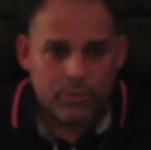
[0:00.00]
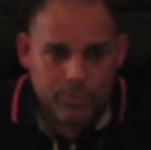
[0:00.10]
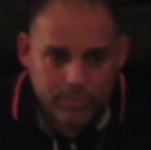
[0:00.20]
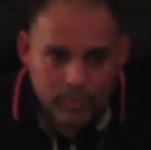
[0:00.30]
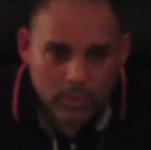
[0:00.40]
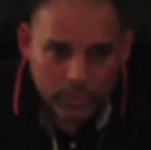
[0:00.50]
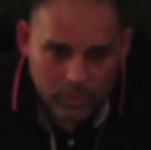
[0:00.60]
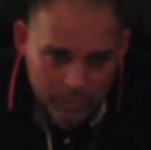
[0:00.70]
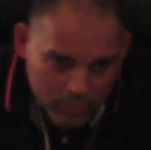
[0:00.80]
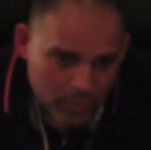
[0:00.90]
Chulo
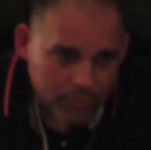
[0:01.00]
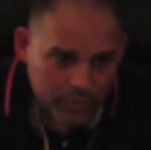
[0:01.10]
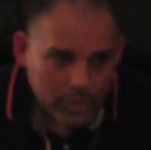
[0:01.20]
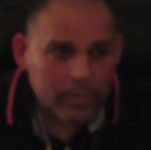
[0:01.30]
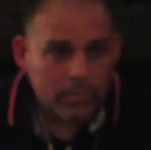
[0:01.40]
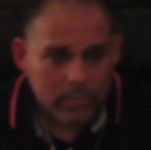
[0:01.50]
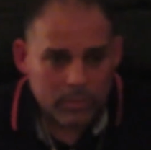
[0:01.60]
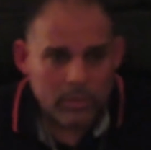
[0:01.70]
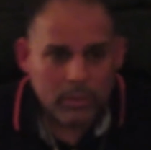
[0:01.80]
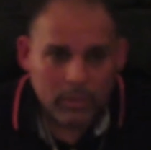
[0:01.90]
deserves it.
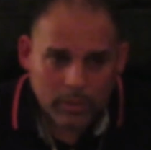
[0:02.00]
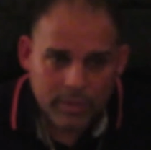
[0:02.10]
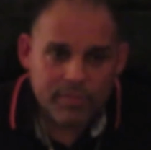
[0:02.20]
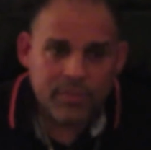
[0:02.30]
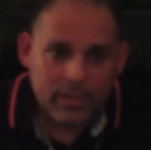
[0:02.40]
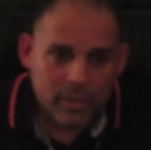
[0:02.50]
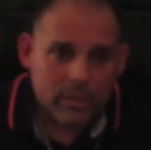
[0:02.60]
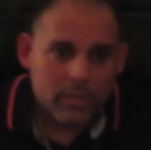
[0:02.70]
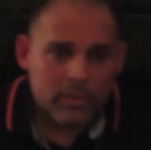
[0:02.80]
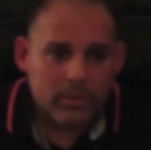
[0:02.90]
If
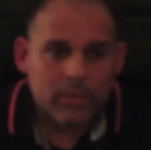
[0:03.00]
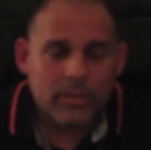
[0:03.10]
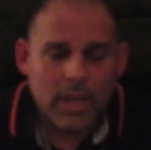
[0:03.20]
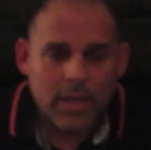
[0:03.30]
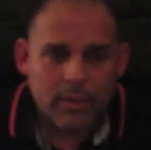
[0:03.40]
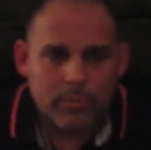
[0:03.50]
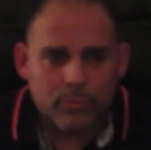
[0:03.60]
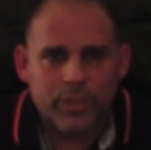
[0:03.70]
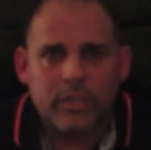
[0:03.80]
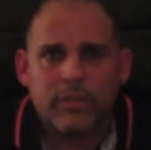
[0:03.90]
this guy
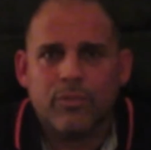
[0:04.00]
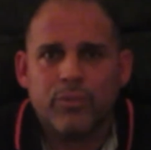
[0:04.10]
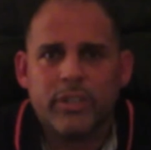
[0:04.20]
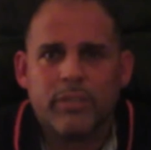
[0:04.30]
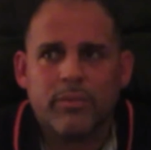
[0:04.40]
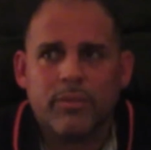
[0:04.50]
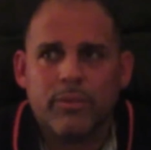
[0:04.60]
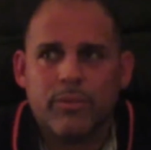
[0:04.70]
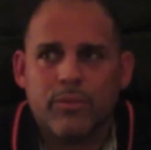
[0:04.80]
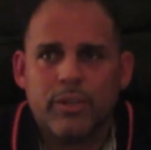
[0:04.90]

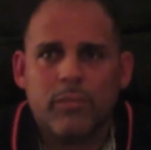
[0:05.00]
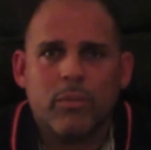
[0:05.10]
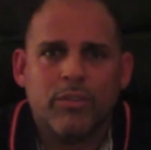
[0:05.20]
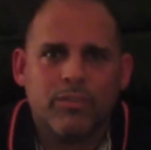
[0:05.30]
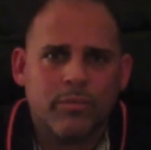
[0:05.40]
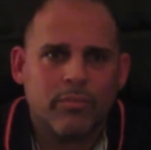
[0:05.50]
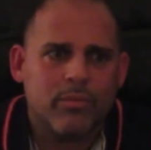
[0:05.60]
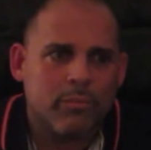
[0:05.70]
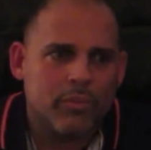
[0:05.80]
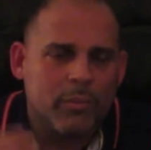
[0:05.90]
Rick Munch,
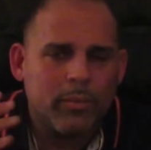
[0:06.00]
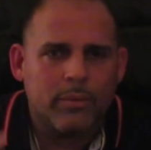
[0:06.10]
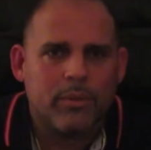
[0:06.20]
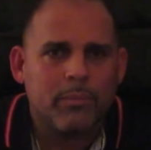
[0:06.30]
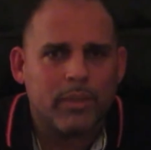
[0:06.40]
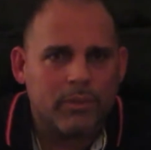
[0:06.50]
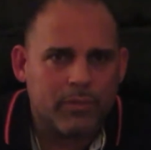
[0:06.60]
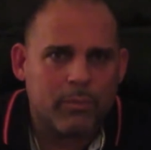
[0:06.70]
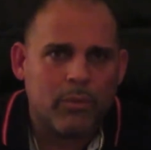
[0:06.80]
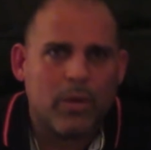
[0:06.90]
something
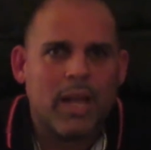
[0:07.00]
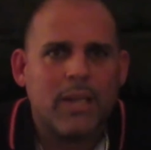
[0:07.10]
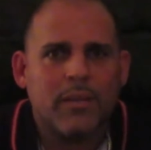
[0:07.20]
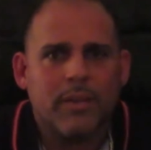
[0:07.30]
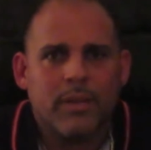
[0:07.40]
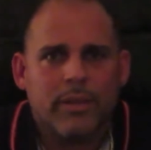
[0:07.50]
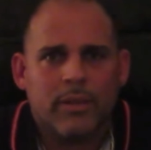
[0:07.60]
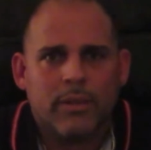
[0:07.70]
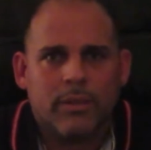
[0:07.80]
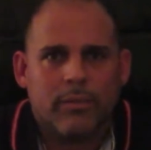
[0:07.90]
from Long Island,
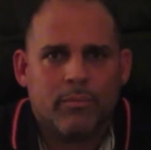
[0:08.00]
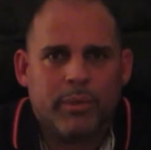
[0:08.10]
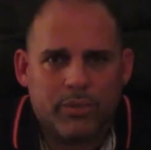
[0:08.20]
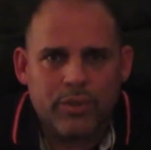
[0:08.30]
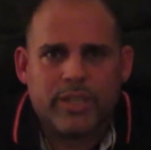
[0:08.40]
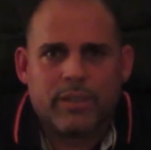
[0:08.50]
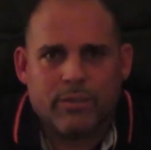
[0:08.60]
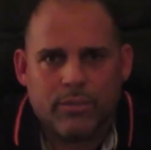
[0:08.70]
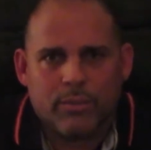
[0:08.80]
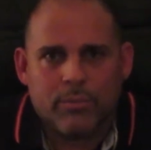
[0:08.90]
Big Rick,
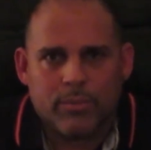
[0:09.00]
you know.